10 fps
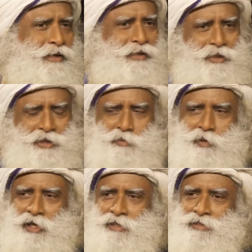In this
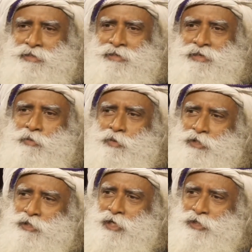place,
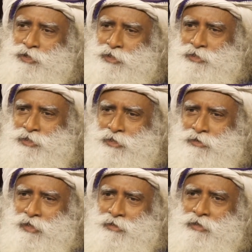which is considered
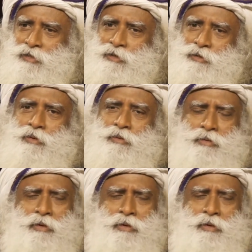sacred, no.